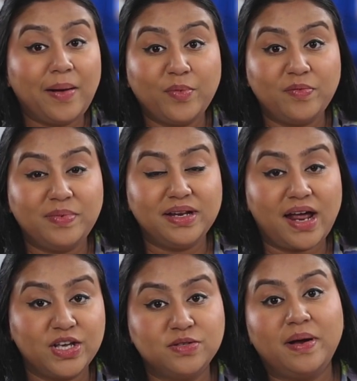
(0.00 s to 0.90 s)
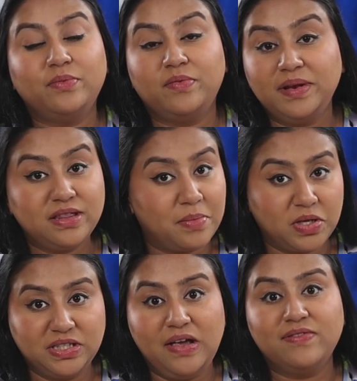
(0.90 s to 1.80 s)
We've been in Hyderabad, we've been in the
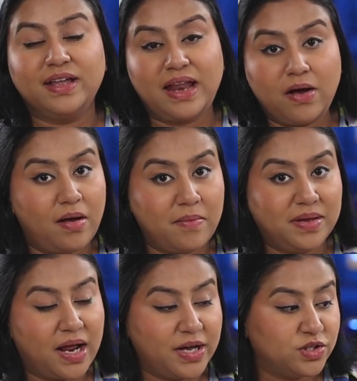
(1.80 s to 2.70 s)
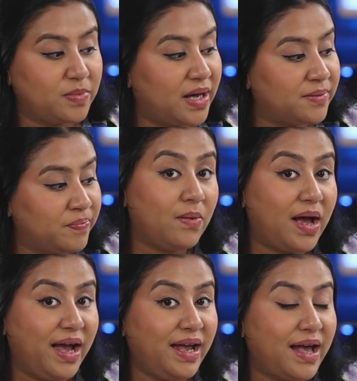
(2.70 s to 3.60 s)
Maldives, and now I'm in Hyderabad. So
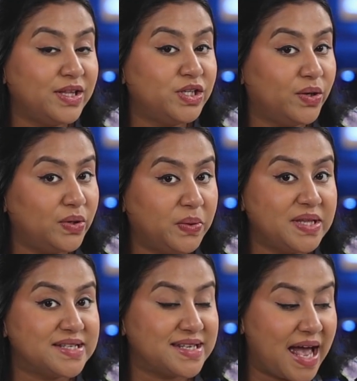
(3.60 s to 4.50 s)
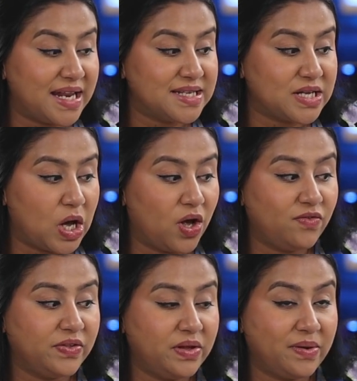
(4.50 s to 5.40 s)
I don't know the status
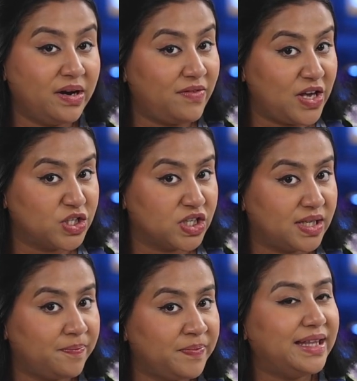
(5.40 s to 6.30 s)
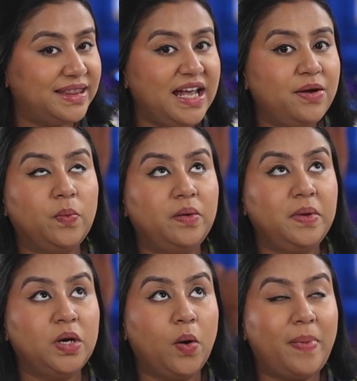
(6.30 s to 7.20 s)
of the renovation. I think when
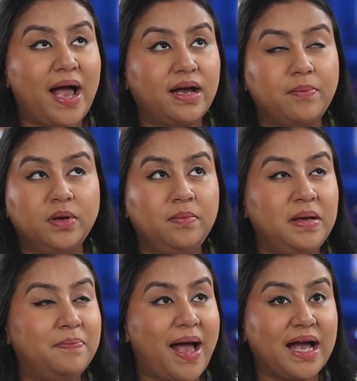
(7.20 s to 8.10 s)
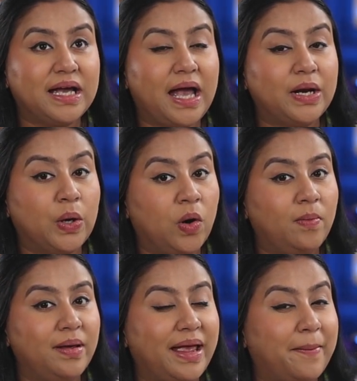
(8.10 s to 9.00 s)
we go back, I'm gonna be back at
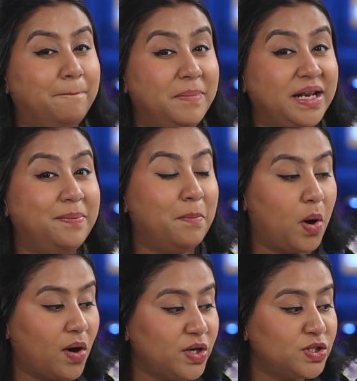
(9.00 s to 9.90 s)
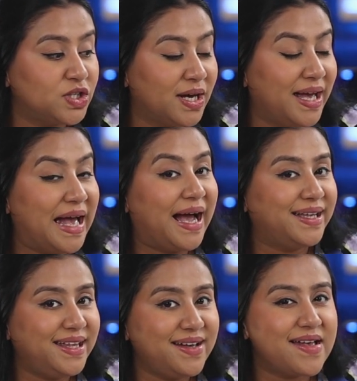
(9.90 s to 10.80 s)
home like mid-March. I
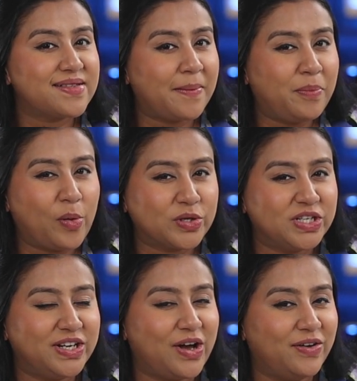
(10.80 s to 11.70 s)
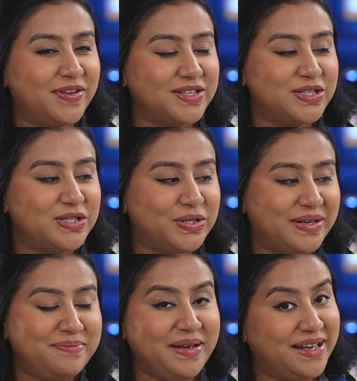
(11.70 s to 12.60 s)
think some portion of it
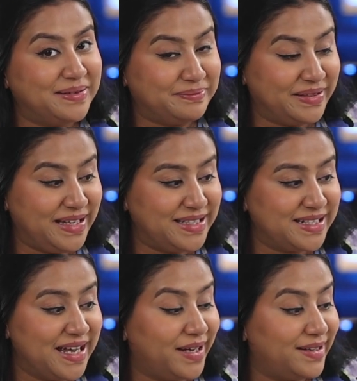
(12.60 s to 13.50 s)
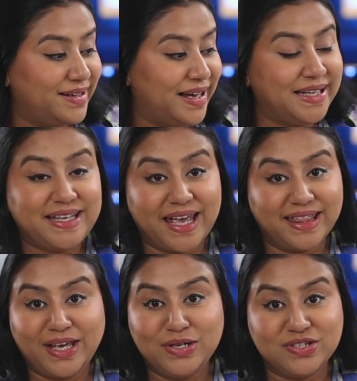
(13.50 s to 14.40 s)
should be complete. But again,
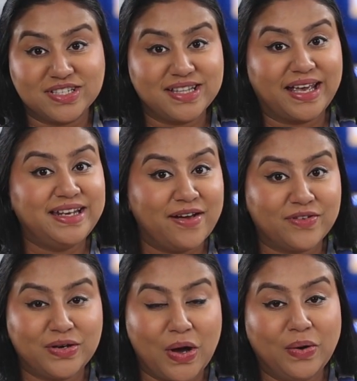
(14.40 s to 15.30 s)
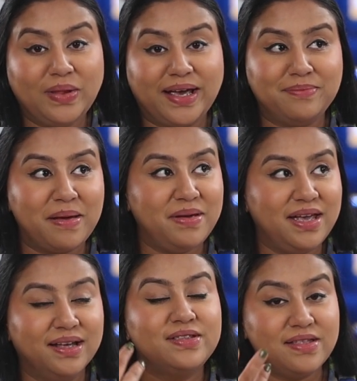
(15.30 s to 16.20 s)
like you just like never know, like
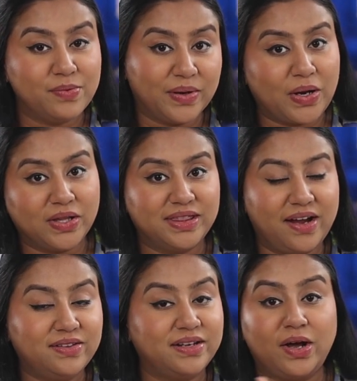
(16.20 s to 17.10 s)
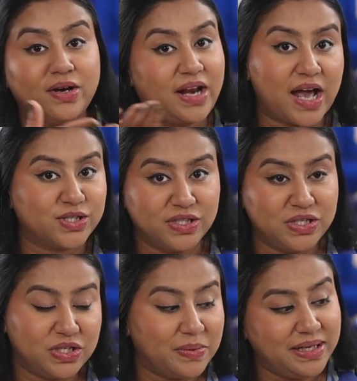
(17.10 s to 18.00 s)
maybe since we're not there, they're not gonna actually
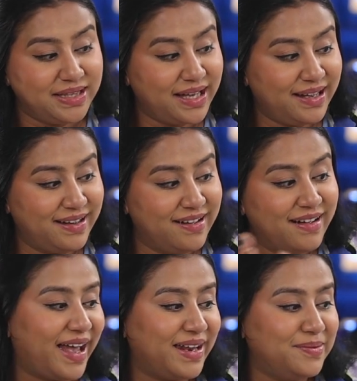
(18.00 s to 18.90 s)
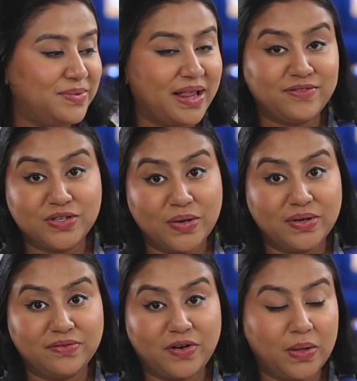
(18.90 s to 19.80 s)
do anything and we'll have to go
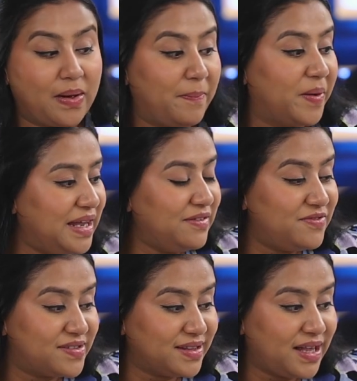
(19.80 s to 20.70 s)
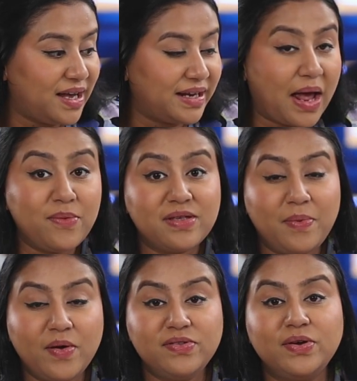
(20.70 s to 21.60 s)
there and follow up. Invisalign, I was
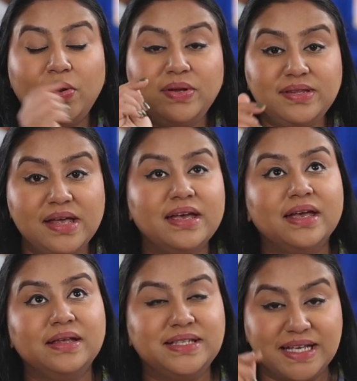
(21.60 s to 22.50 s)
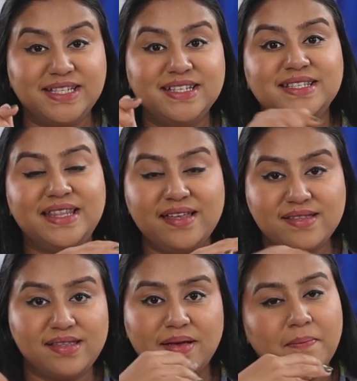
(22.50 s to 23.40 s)
supposed to go to the dentist
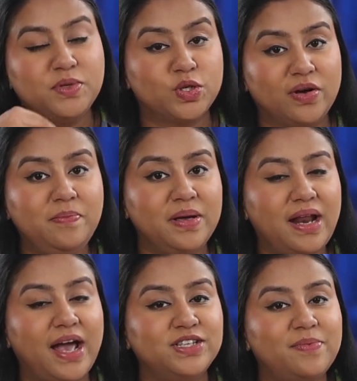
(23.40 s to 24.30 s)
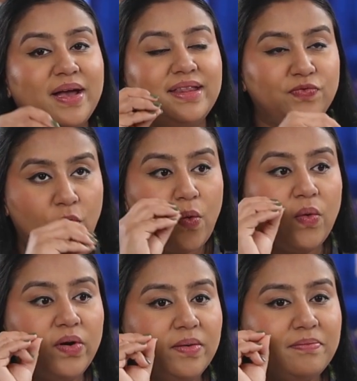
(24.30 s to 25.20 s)
this trip in Hyderabad
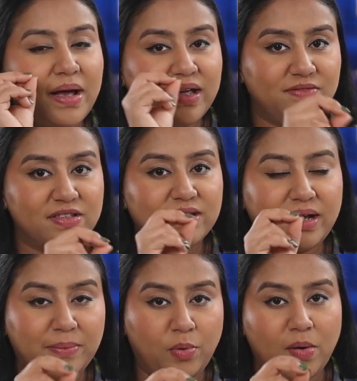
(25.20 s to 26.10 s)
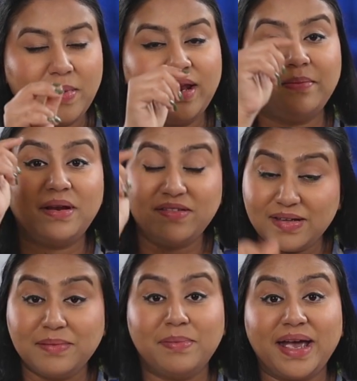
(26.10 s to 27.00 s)
for my Invisalign appointment, and
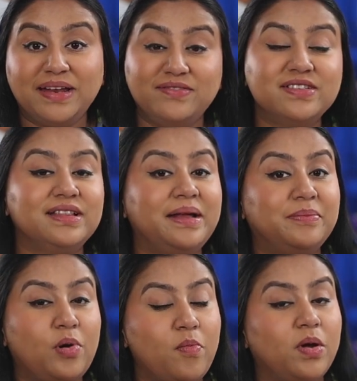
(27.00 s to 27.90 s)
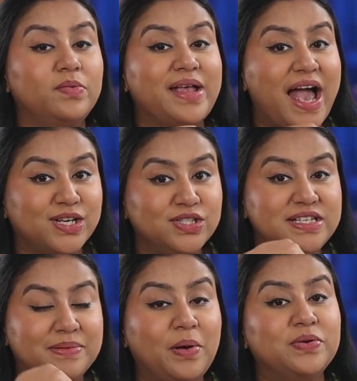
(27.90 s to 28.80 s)
my Invisalign appointment was
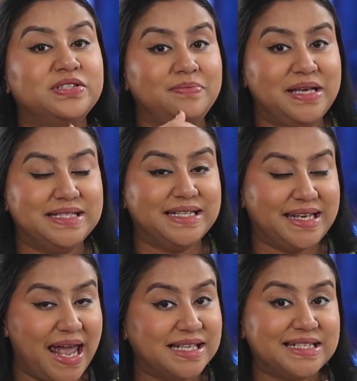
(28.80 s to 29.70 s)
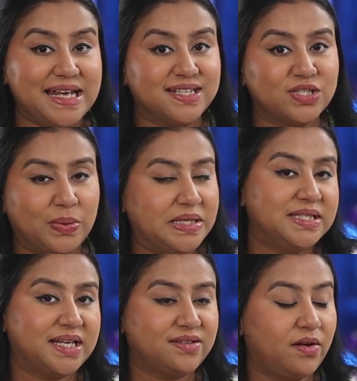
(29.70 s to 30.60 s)
actually supposed to be today. Today's the
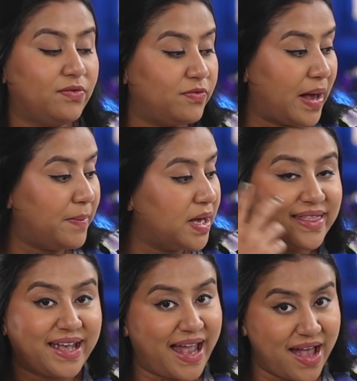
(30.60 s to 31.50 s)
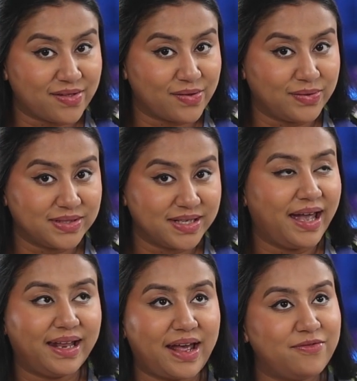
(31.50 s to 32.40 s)
26th of Feb and they canceled.
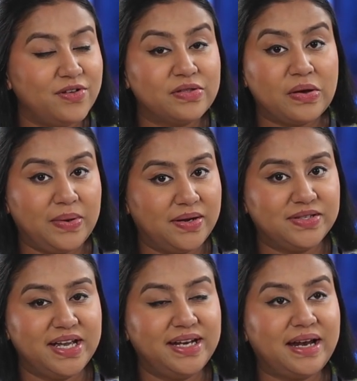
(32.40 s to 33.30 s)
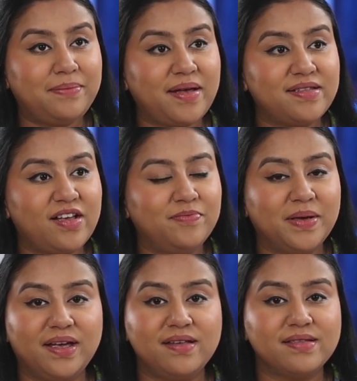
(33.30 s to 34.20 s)
And I feel so irritated at myself
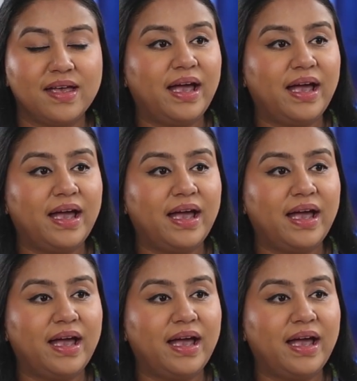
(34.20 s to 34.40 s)
because